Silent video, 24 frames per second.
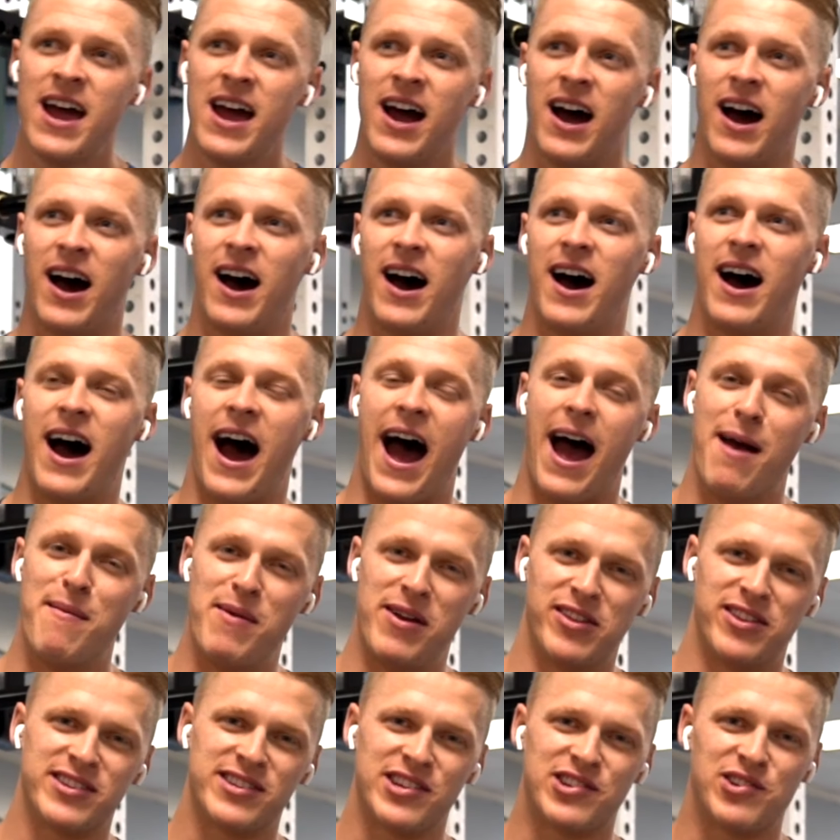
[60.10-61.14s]
I made
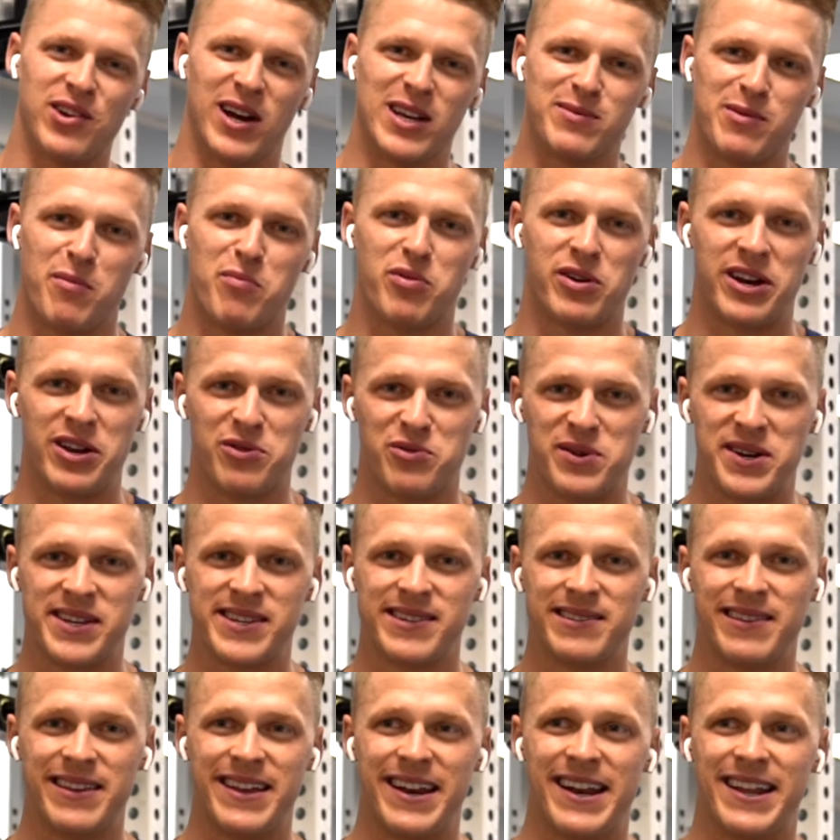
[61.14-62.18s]
this adjustment pretty
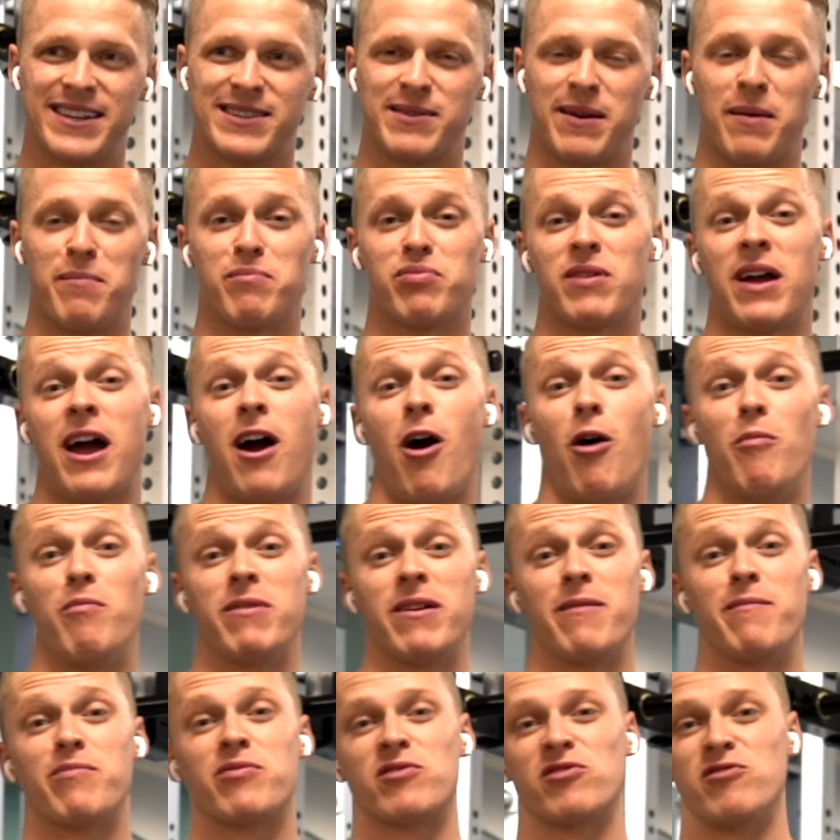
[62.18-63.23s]
recently and it's helped me
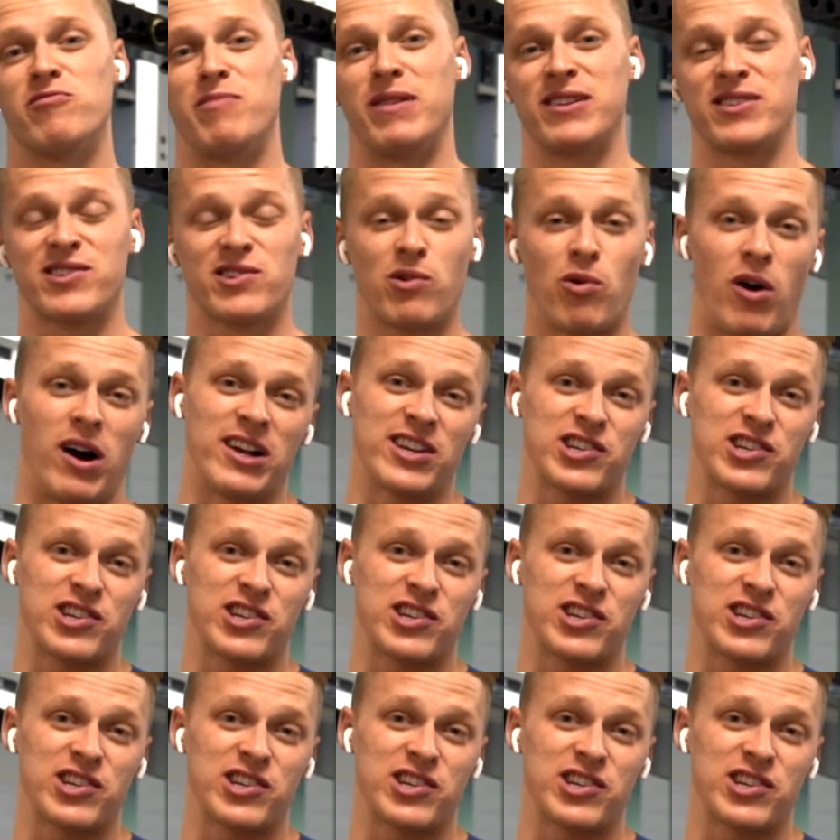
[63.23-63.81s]
improve my squat